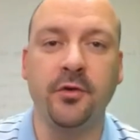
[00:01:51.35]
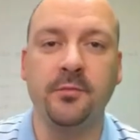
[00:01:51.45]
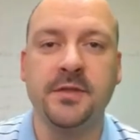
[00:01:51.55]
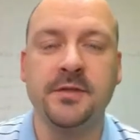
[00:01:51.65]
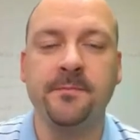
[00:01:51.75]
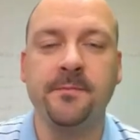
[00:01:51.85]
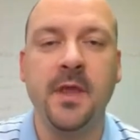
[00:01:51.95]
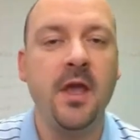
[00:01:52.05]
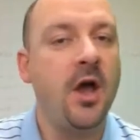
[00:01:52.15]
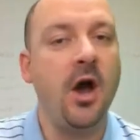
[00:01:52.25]
rooms.
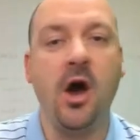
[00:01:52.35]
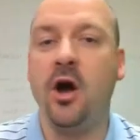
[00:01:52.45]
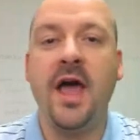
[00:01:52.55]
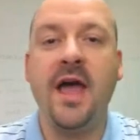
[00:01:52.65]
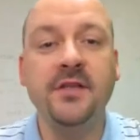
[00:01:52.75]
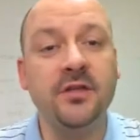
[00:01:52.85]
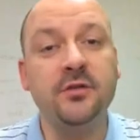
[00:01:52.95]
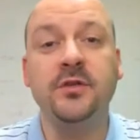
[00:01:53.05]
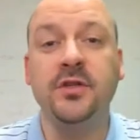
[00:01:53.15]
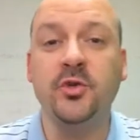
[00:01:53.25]
All I have to
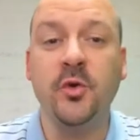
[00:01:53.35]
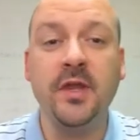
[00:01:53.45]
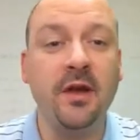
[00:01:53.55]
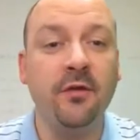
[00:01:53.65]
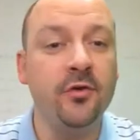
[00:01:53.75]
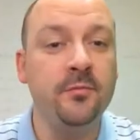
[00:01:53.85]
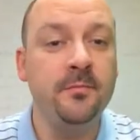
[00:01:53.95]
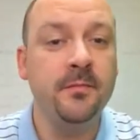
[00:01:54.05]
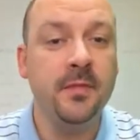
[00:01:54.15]
do to join that room